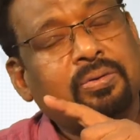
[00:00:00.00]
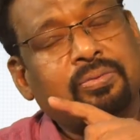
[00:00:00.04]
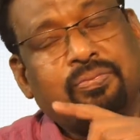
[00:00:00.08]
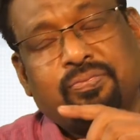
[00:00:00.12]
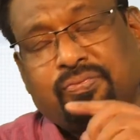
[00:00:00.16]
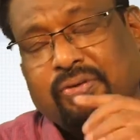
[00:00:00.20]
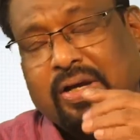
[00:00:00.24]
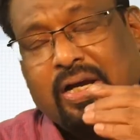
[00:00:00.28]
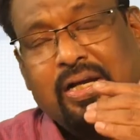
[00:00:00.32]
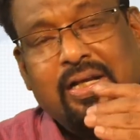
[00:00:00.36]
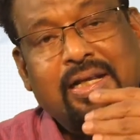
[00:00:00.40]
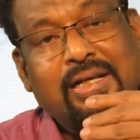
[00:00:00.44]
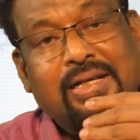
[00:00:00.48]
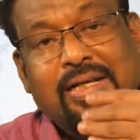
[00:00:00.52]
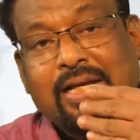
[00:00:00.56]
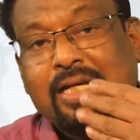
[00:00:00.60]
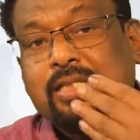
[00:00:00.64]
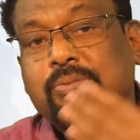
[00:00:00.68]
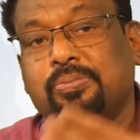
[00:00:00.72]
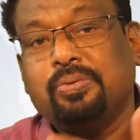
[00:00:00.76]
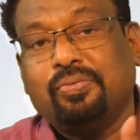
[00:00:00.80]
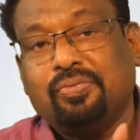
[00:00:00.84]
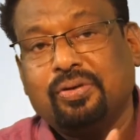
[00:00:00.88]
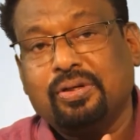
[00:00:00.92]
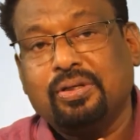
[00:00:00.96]
filed a
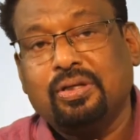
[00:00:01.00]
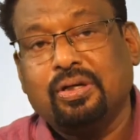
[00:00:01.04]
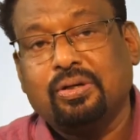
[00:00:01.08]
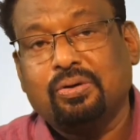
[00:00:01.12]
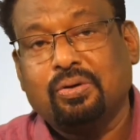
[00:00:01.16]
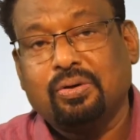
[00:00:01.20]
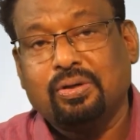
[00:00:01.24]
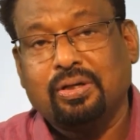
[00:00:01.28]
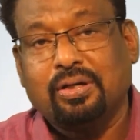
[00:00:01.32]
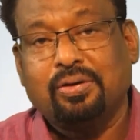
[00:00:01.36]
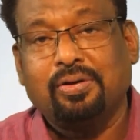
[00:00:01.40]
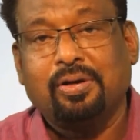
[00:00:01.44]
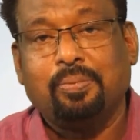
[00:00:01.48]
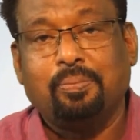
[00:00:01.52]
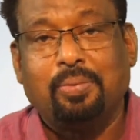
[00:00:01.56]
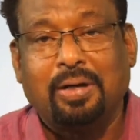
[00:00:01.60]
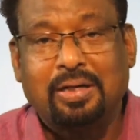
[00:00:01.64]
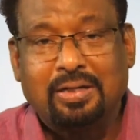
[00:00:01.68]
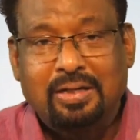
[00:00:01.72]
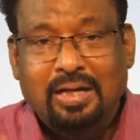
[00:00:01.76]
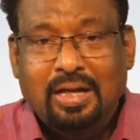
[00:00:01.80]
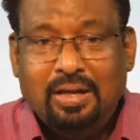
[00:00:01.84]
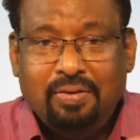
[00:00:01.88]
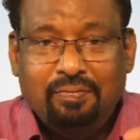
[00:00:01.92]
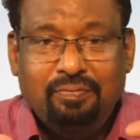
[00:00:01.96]
case before the court,
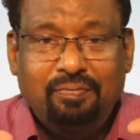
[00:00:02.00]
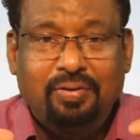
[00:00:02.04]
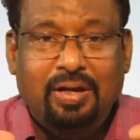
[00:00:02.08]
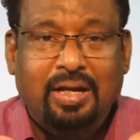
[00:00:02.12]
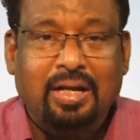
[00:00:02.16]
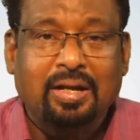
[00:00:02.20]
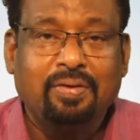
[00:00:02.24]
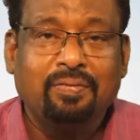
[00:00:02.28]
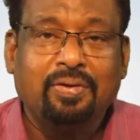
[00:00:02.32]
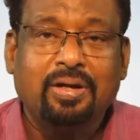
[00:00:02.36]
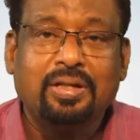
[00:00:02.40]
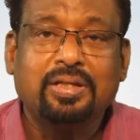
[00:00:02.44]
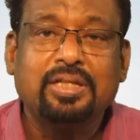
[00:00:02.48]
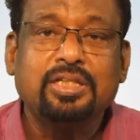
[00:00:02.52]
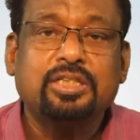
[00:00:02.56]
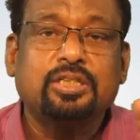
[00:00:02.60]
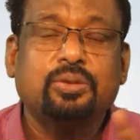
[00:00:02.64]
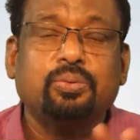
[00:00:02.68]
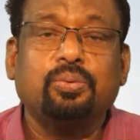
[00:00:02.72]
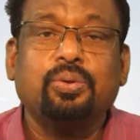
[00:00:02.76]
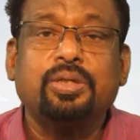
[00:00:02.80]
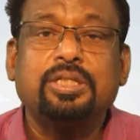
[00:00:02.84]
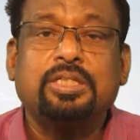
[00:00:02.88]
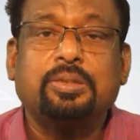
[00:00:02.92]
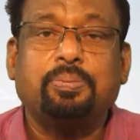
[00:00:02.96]
but whenever this
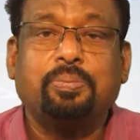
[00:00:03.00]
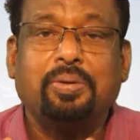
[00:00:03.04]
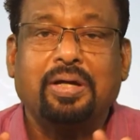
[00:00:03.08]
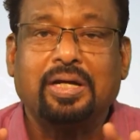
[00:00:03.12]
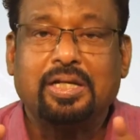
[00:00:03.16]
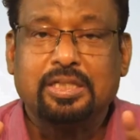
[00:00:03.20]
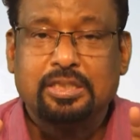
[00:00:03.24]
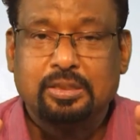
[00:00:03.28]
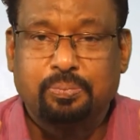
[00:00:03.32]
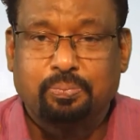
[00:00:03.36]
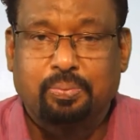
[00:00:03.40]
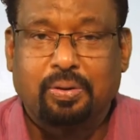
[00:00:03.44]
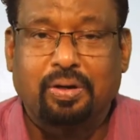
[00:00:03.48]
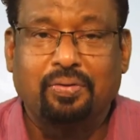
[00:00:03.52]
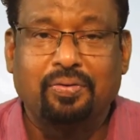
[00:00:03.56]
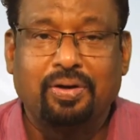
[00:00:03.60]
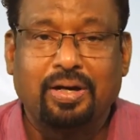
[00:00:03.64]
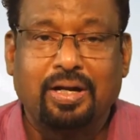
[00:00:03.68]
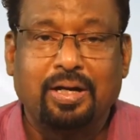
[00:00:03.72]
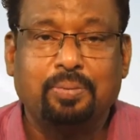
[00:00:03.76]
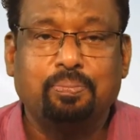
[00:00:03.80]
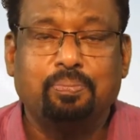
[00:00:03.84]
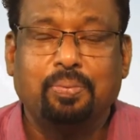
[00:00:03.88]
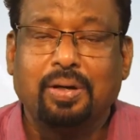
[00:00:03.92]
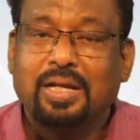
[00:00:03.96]
tourist package is
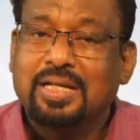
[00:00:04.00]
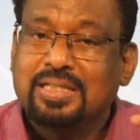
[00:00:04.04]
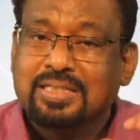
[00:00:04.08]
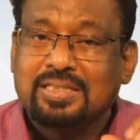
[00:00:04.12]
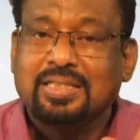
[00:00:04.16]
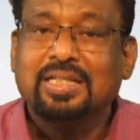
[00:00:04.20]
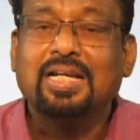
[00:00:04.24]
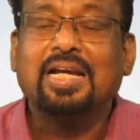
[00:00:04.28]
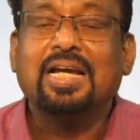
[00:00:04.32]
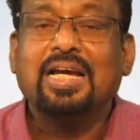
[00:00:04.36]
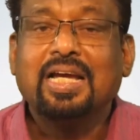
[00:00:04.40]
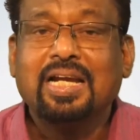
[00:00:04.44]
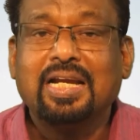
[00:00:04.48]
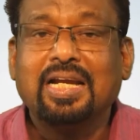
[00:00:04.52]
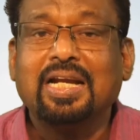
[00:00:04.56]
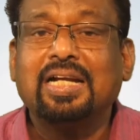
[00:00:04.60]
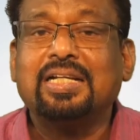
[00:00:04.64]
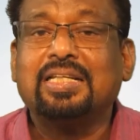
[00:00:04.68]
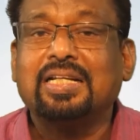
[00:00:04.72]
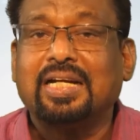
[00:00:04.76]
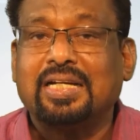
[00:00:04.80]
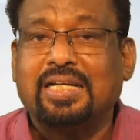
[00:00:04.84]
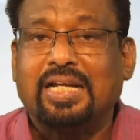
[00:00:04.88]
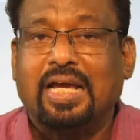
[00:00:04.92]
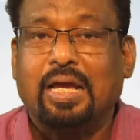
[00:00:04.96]
provided, please read
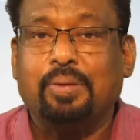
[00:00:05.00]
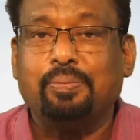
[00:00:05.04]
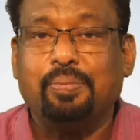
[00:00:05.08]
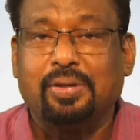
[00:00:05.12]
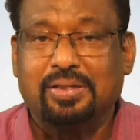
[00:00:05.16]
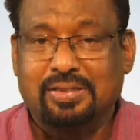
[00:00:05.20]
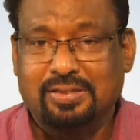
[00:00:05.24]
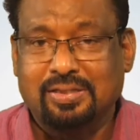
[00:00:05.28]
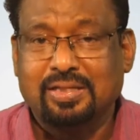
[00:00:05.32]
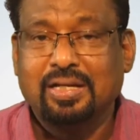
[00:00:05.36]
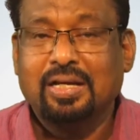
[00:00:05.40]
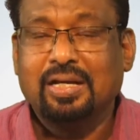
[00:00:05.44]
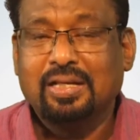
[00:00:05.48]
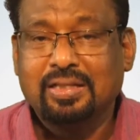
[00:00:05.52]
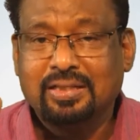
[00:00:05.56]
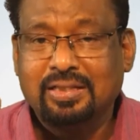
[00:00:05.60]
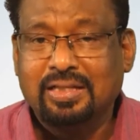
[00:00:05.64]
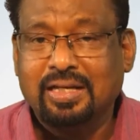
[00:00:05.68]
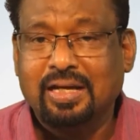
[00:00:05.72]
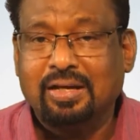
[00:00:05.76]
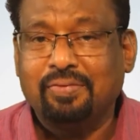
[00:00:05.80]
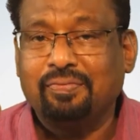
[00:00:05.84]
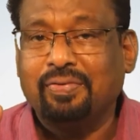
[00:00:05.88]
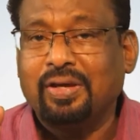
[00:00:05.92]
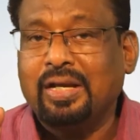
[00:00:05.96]
the timings.
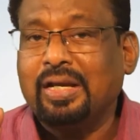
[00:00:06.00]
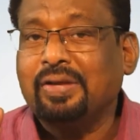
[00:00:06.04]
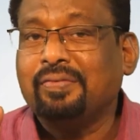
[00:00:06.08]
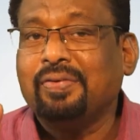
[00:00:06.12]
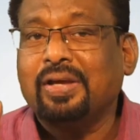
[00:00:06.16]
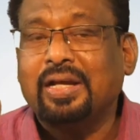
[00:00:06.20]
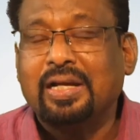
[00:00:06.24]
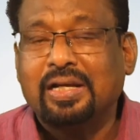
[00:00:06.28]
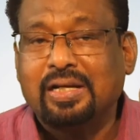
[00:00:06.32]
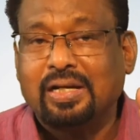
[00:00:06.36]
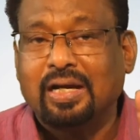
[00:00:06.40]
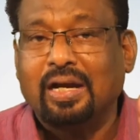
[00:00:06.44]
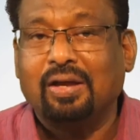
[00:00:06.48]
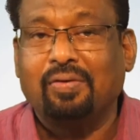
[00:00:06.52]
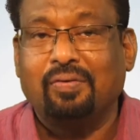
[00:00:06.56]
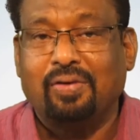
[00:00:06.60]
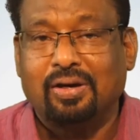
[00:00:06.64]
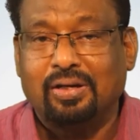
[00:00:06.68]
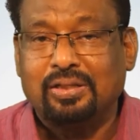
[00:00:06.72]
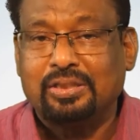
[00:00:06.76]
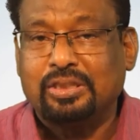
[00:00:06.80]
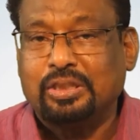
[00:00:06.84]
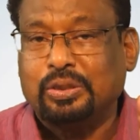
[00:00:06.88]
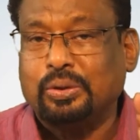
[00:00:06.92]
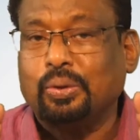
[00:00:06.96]
They are very, very
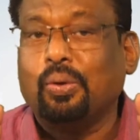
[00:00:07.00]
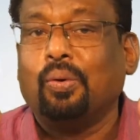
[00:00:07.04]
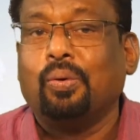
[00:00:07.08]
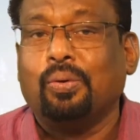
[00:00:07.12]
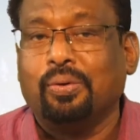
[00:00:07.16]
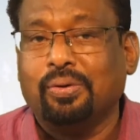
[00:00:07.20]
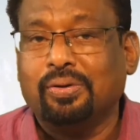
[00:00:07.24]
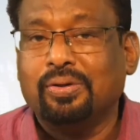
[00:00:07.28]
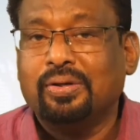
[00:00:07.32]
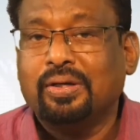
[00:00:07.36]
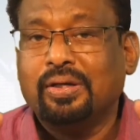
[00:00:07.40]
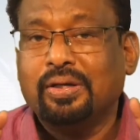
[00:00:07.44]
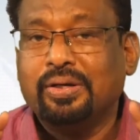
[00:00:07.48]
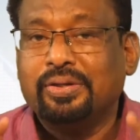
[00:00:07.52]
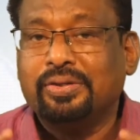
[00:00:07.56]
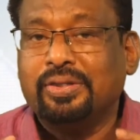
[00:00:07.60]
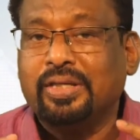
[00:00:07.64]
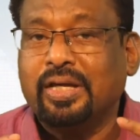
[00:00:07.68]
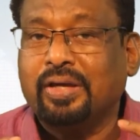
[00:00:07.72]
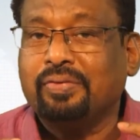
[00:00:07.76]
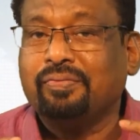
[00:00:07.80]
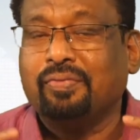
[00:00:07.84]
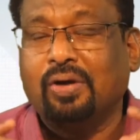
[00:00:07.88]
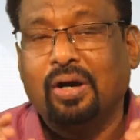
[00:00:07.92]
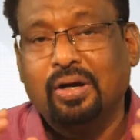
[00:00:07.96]
clever, shrewd.
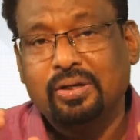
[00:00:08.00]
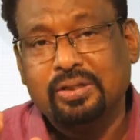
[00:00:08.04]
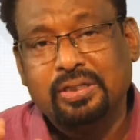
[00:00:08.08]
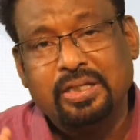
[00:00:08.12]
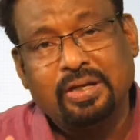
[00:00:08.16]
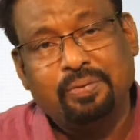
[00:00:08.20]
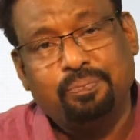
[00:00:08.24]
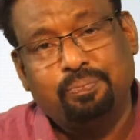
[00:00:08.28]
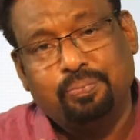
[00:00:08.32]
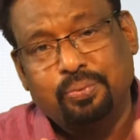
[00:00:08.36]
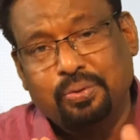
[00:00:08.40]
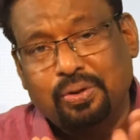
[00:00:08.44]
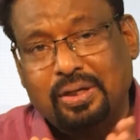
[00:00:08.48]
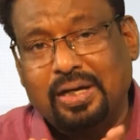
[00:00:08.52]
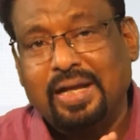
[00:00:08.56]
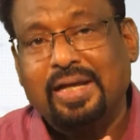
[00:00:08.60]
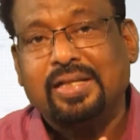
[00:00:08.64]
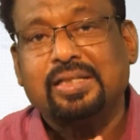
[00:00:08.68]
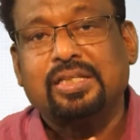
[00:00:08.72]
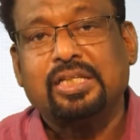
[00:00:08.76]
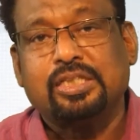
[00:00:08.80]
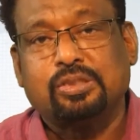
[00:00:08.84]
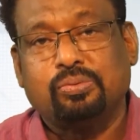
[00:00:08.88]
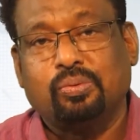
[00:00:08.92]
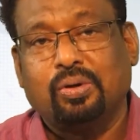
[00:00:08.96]
They put
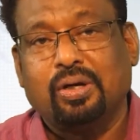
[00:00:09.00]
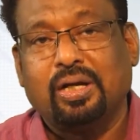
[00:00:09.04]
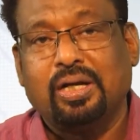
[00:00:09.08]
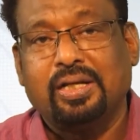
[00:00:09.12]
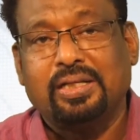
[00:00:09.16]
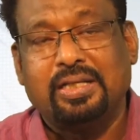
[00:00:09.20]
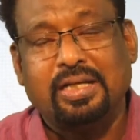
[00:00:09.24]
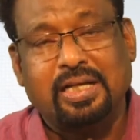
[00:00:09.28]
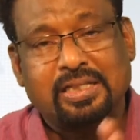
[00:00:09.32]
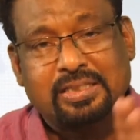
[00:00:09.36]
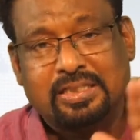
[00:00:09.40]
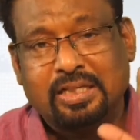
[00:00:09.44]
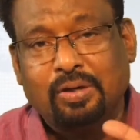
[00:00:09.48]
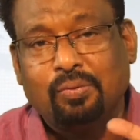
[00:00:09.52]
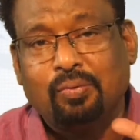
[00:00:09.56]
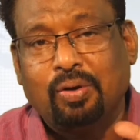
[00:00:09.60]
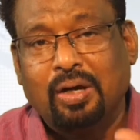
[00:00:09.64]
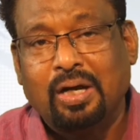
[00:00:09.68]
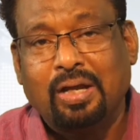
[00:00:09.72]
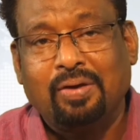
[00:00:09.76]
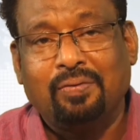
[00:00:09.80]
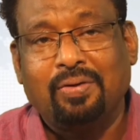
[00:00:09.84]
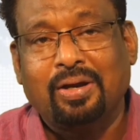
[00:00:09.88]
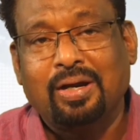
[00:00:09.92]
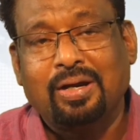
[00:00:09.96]
like this only. They say
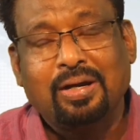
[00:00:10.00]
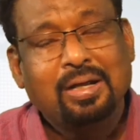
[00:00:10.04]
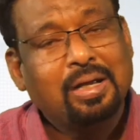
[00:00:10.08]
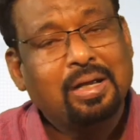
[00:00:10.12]
1 hour,